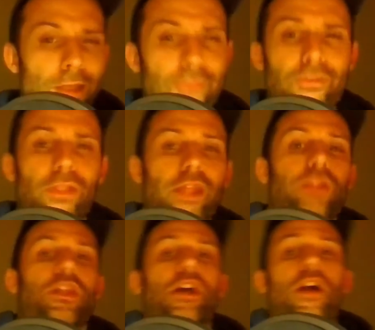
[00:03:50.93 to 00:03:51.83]
If you
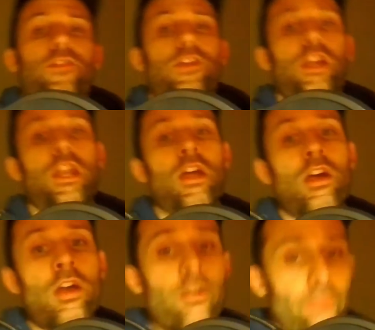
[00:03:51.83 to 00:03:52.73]
like the content,
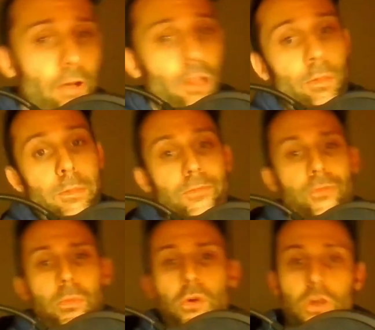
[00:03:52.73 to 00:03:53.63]
follow me
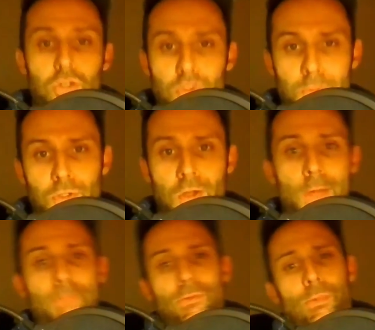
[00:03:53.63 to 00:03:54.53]
for more,
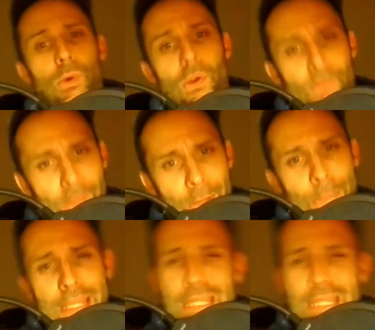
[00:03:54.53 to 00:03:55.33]
subscribe for more, follow